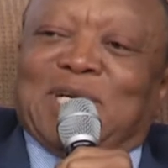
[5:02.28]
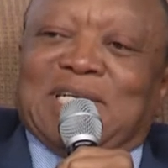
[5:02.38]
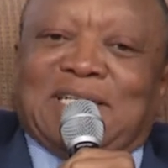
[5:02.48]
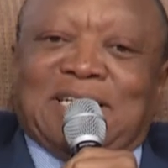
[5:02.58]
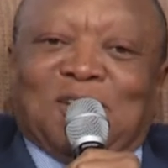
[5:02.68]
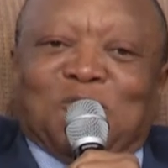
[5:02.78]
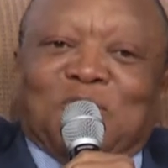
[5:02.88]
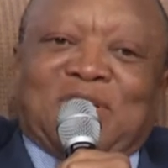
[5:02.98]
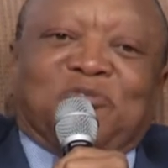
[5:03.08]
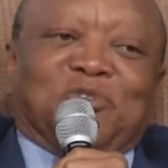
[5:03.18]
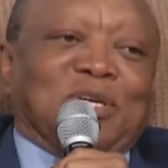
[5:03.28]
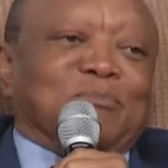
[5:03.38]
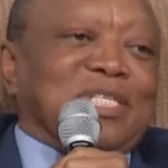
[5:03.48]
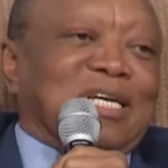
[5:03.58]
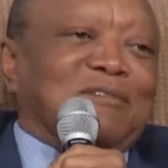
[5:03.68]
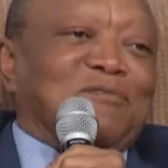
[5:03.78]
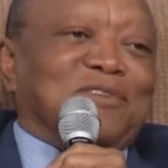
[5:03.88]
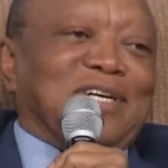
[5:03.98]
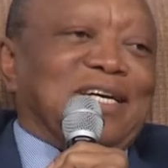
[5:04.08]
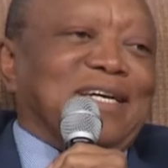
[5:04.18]
wanted the glory for
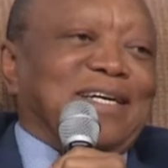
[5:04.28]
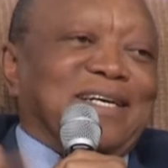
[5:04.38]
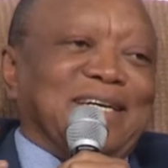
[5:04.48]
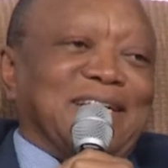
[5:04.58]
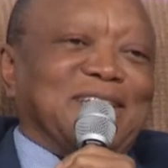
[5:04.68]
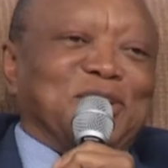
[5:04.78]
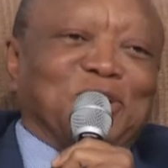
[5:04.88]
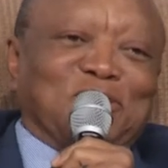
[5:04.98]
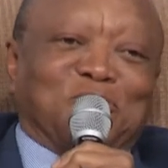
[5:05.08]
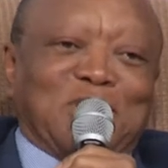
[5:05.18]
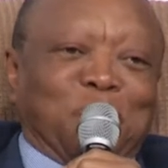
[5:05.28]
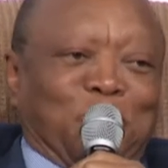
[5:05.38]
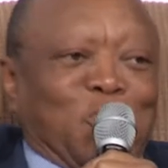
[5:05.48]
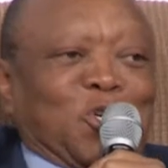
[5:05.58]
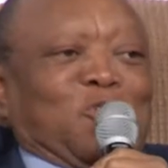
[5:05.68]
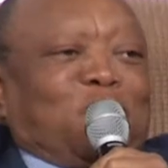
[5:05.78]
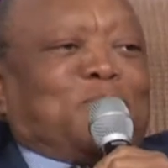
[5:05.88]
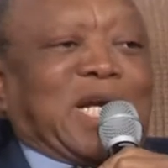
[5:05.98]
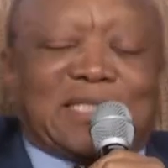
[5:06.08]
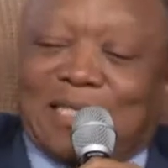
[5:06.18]
himself, not for the board of
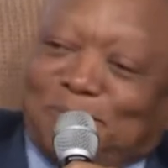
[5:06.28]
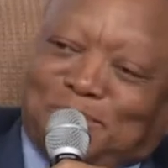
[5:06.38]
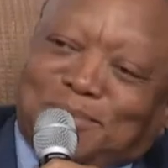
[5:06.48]
Prasa.